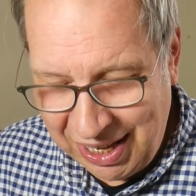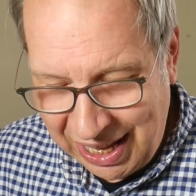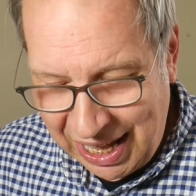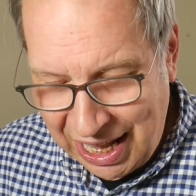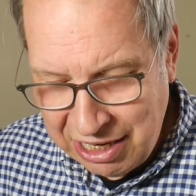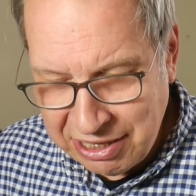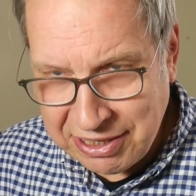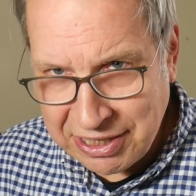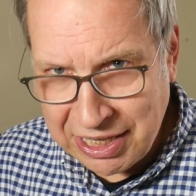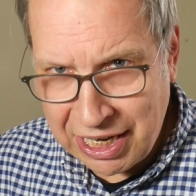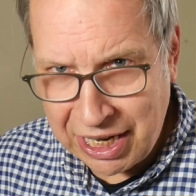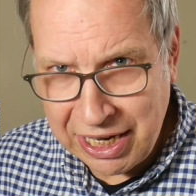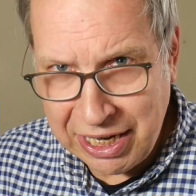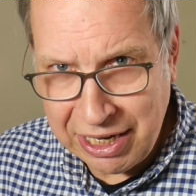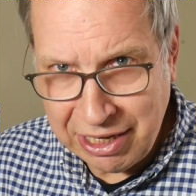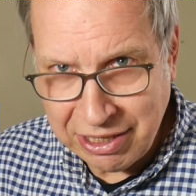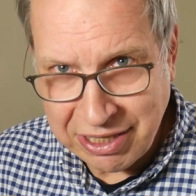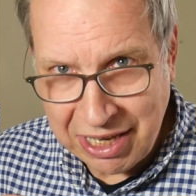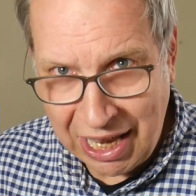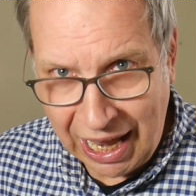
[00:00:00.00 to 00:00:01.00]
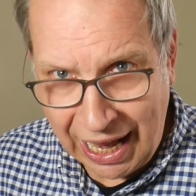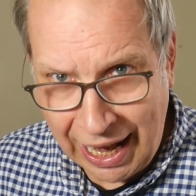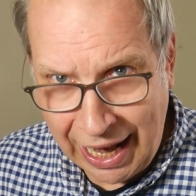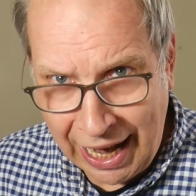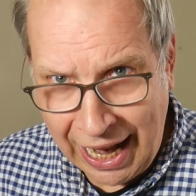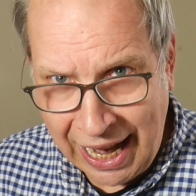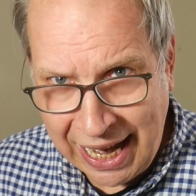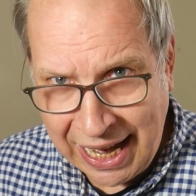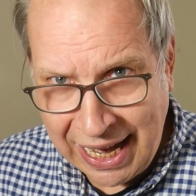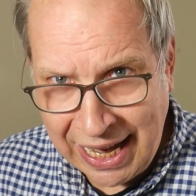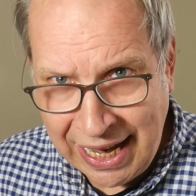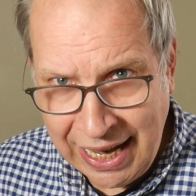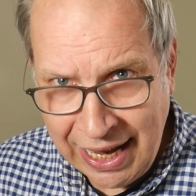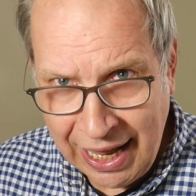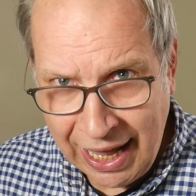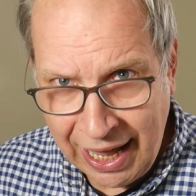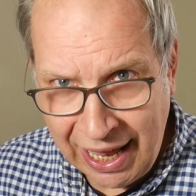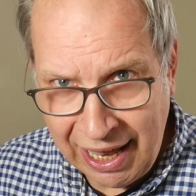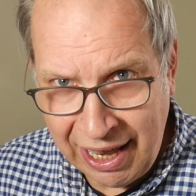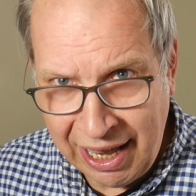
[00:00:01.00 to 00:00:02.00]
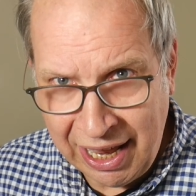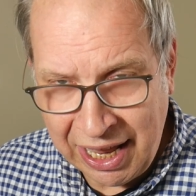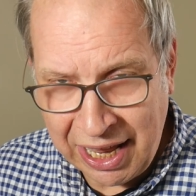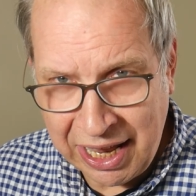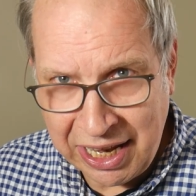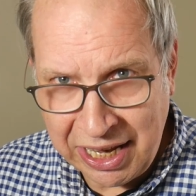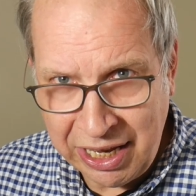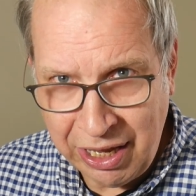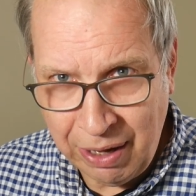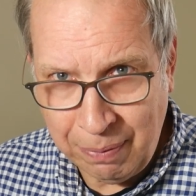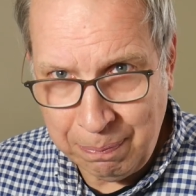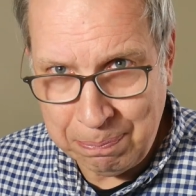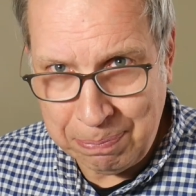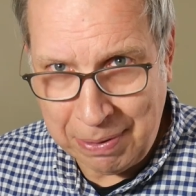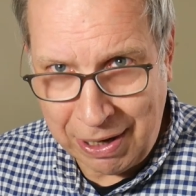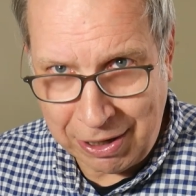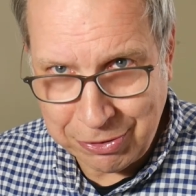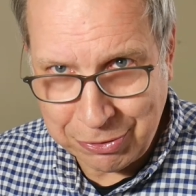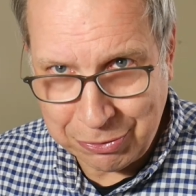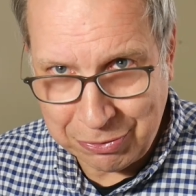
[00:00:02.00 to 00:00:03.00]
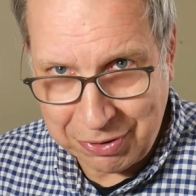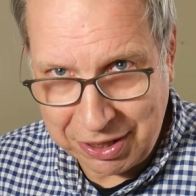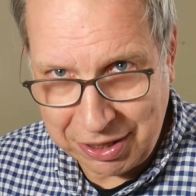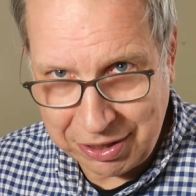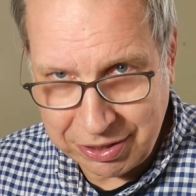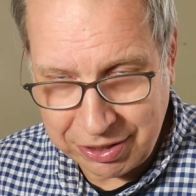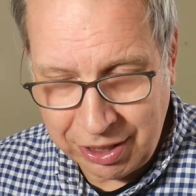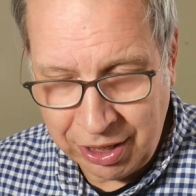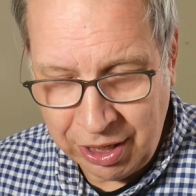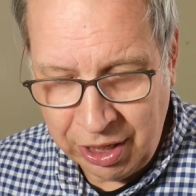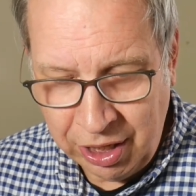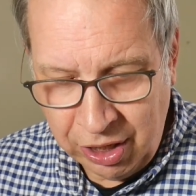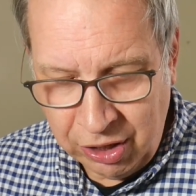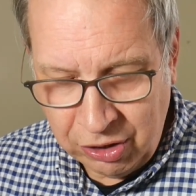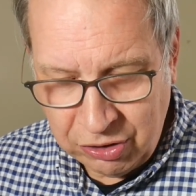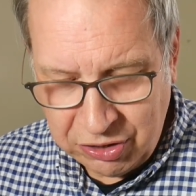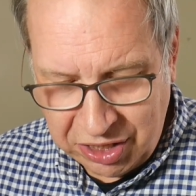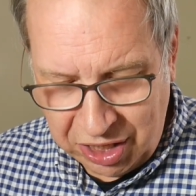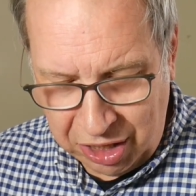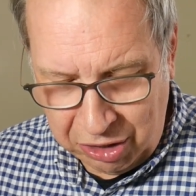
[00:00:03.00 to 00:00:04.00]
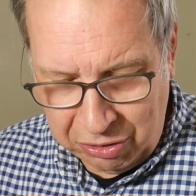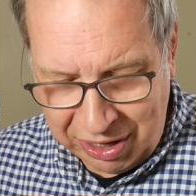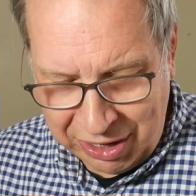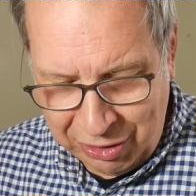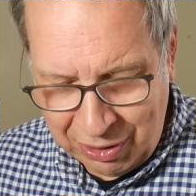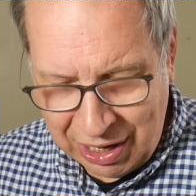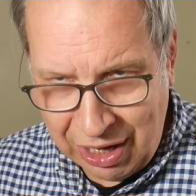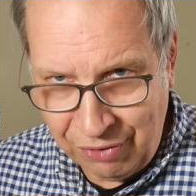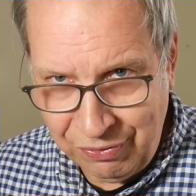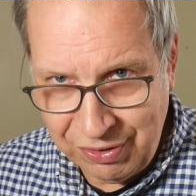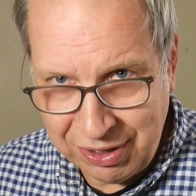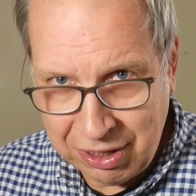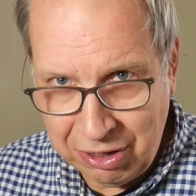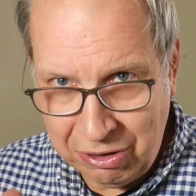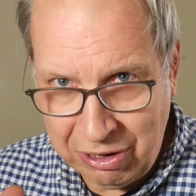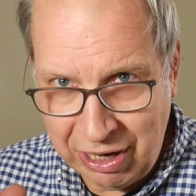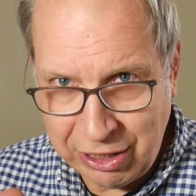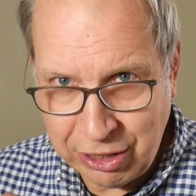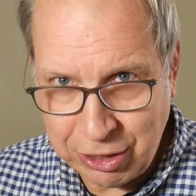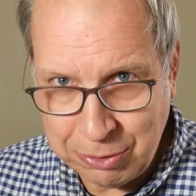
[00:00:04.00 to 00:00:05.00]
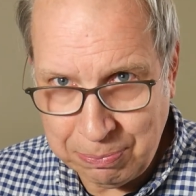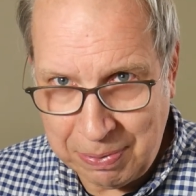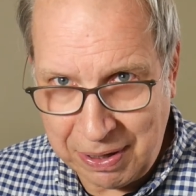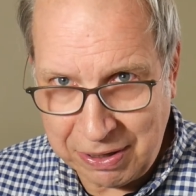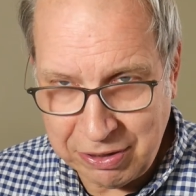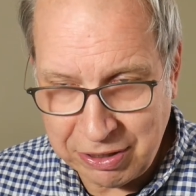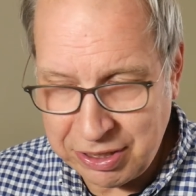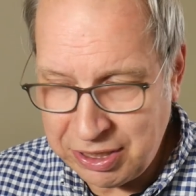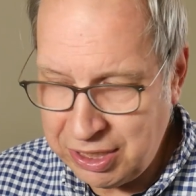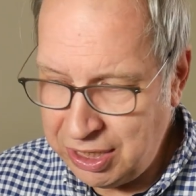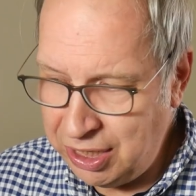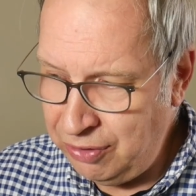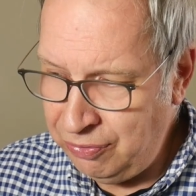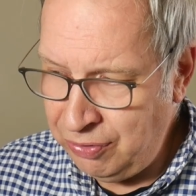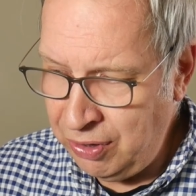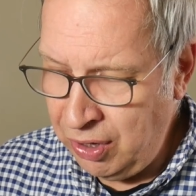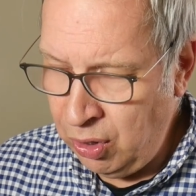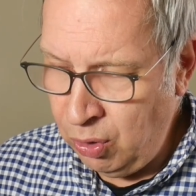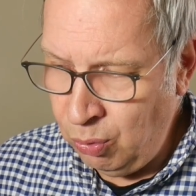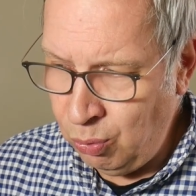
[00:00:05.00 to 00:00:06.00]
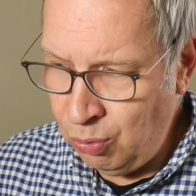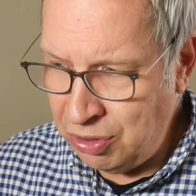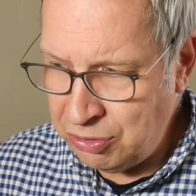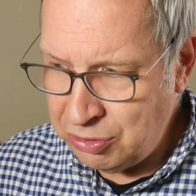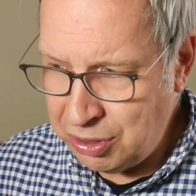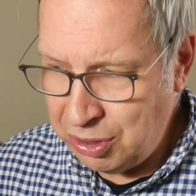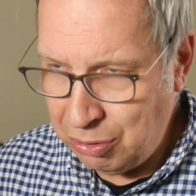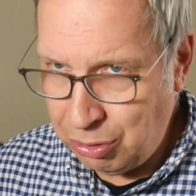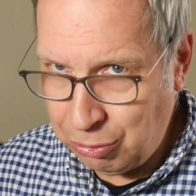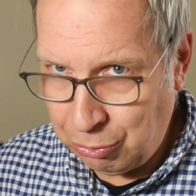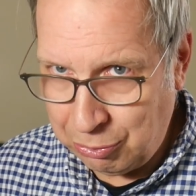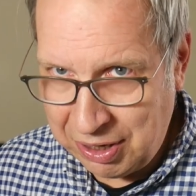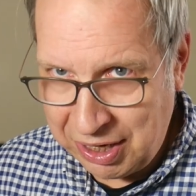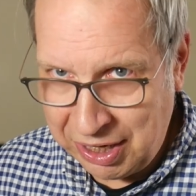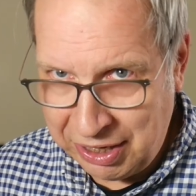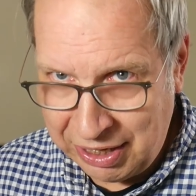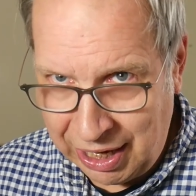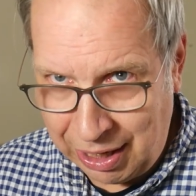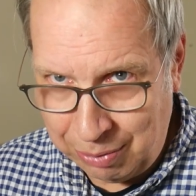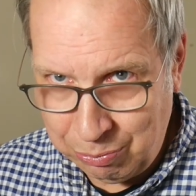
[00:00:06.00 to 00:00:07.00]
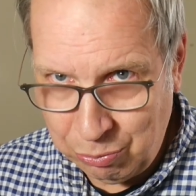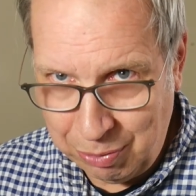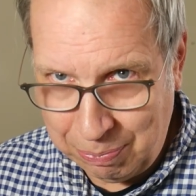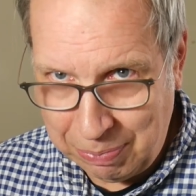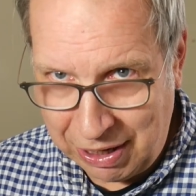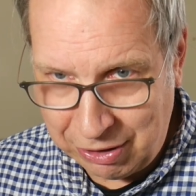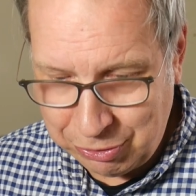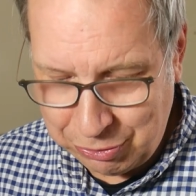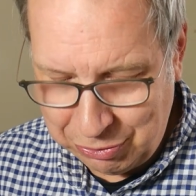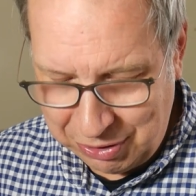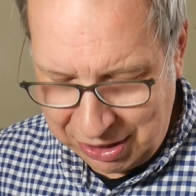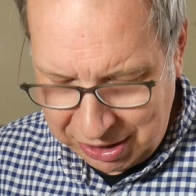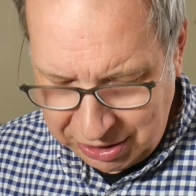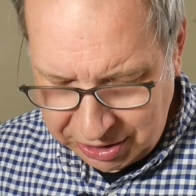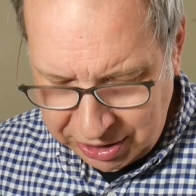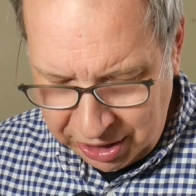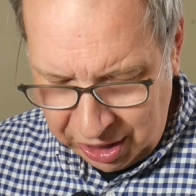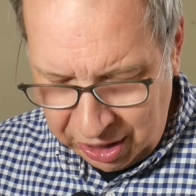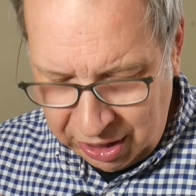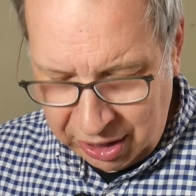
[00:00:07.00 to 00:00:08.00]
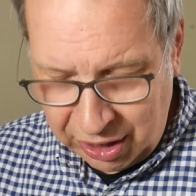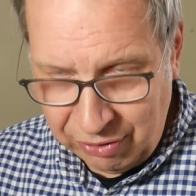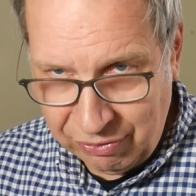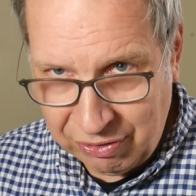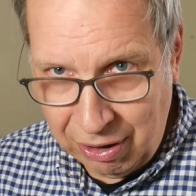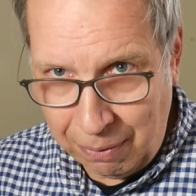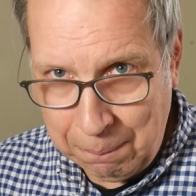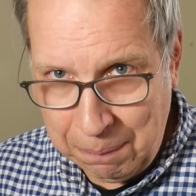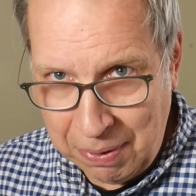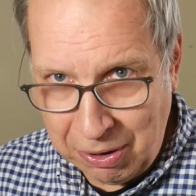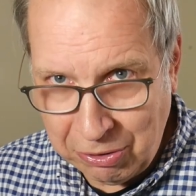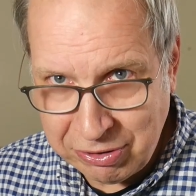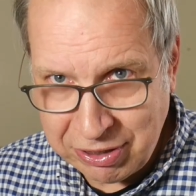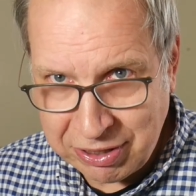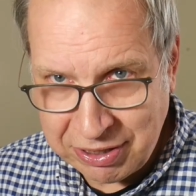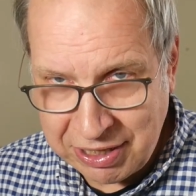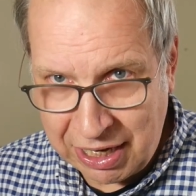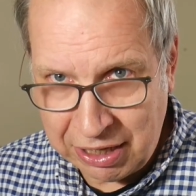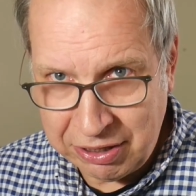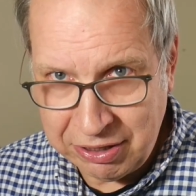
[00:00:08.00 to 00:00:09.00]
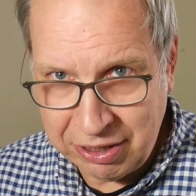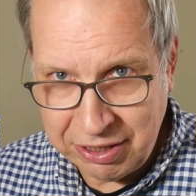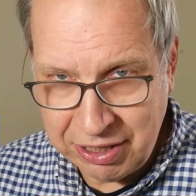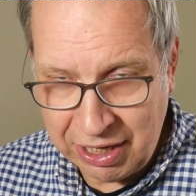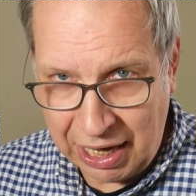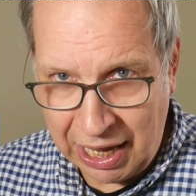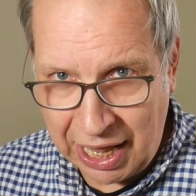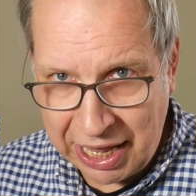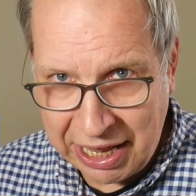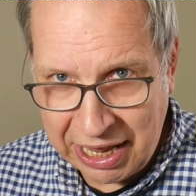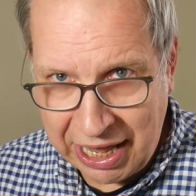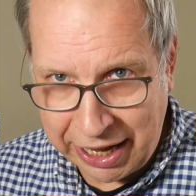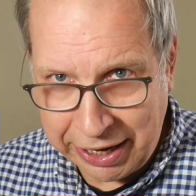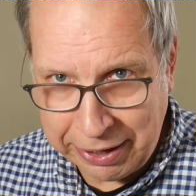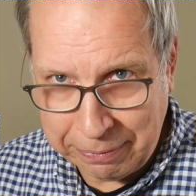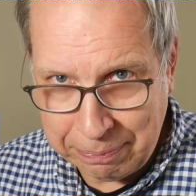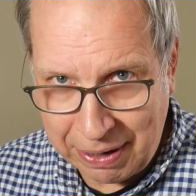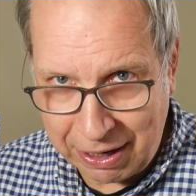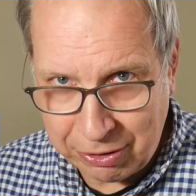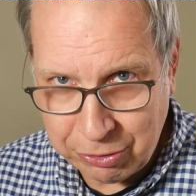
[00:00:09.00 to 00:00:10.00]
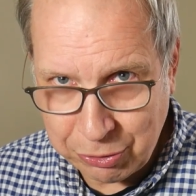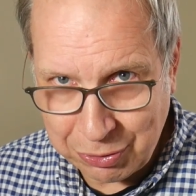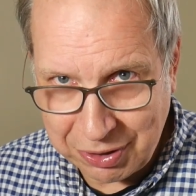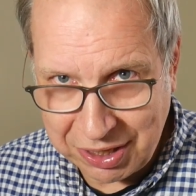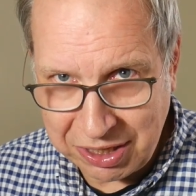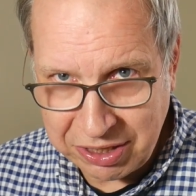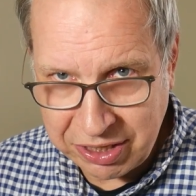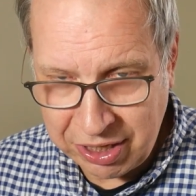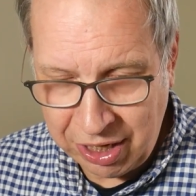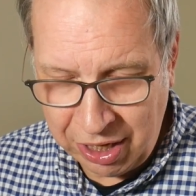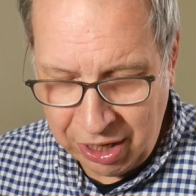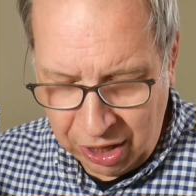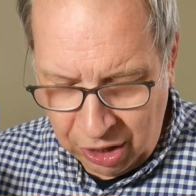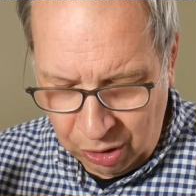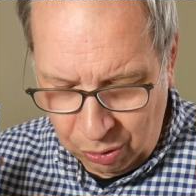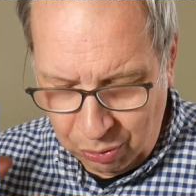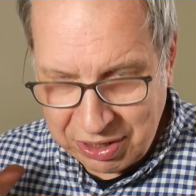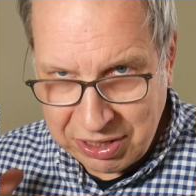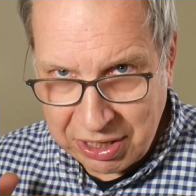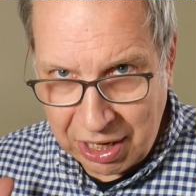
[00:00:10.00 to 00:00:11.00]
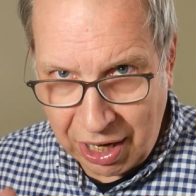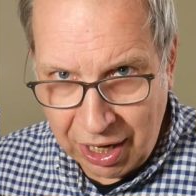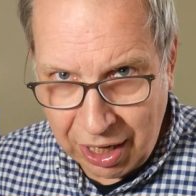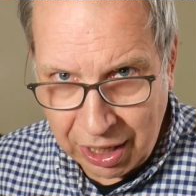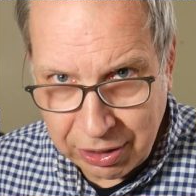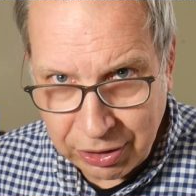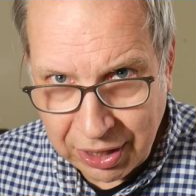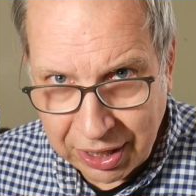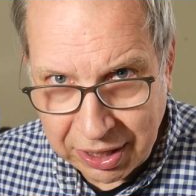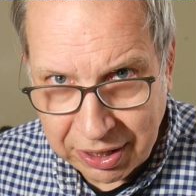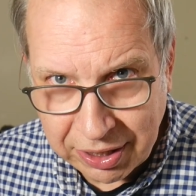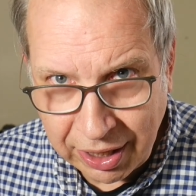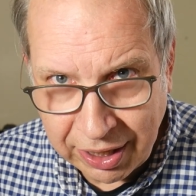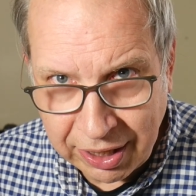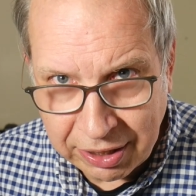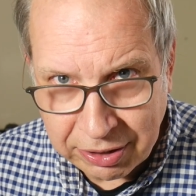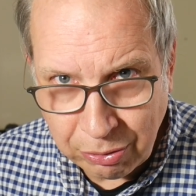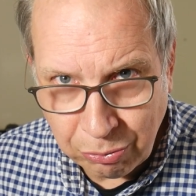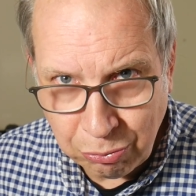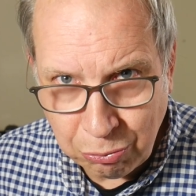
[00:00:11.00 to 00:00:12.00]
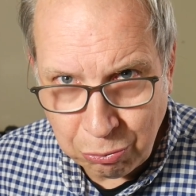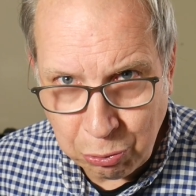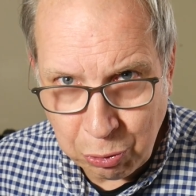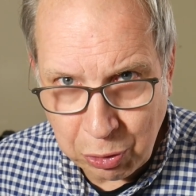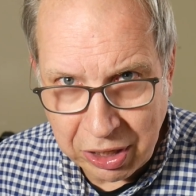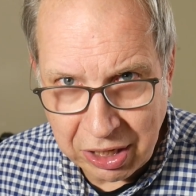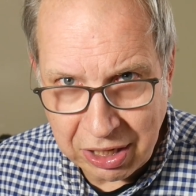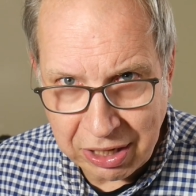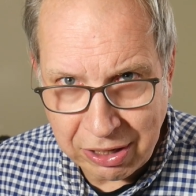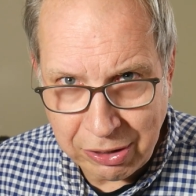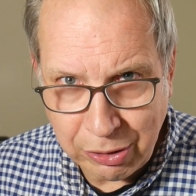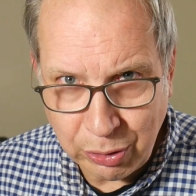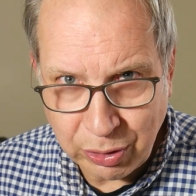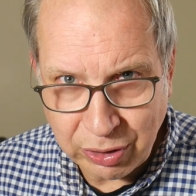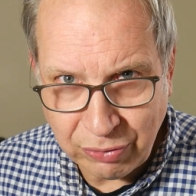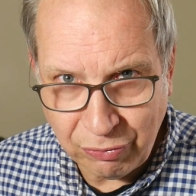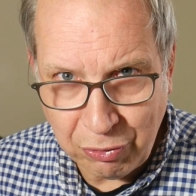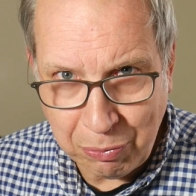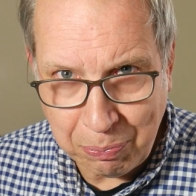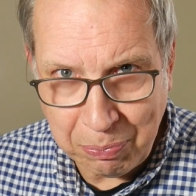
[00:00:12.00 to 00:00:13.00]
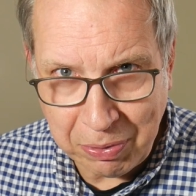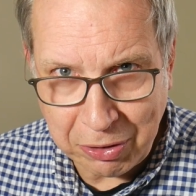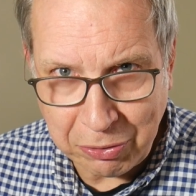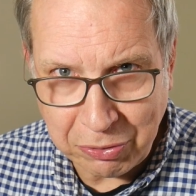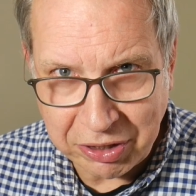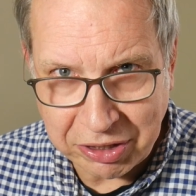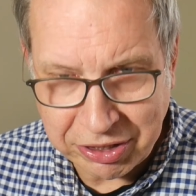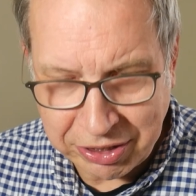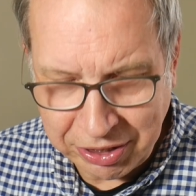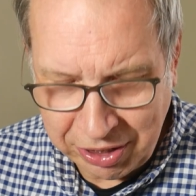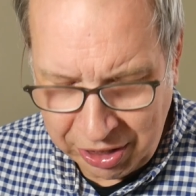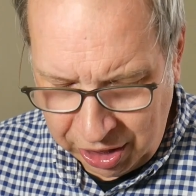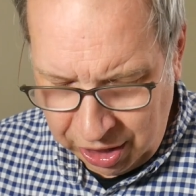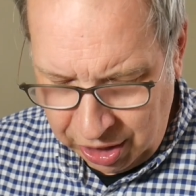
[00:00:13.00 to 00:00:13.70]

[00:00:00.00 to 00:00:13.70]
It takes AA batteries. So you haven't got expensive 123 camera batteries, you've got bog standard AA batteries, which I think is a really useful bonus.